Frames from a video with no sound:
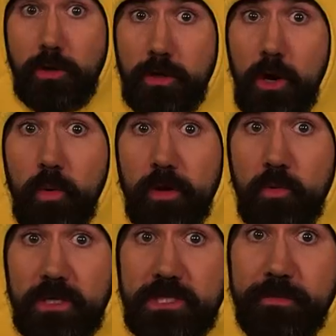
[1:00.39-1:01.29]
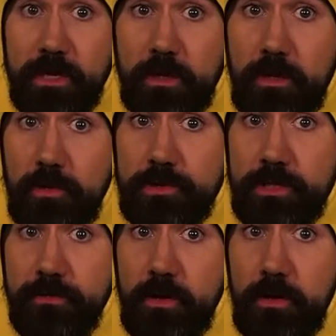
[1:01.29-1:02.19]
No one wants to be accused
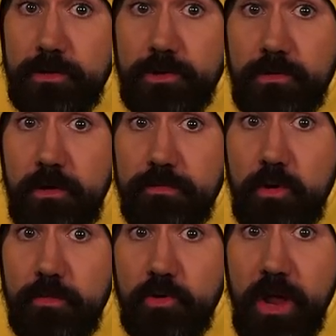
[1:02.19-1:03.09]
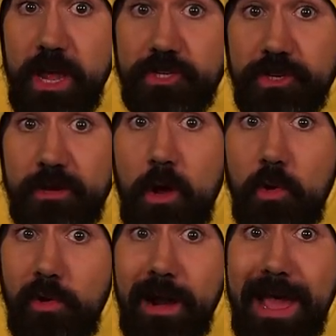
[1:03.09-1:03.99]
of cultural appropriation
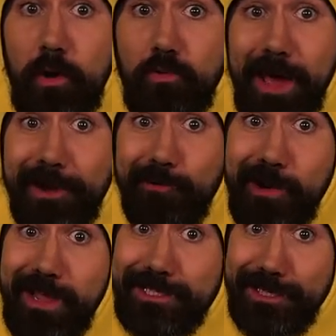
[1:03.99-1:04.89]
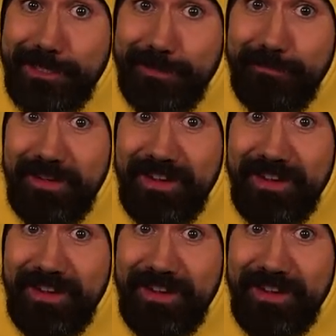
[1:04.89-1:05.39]
or outright racism.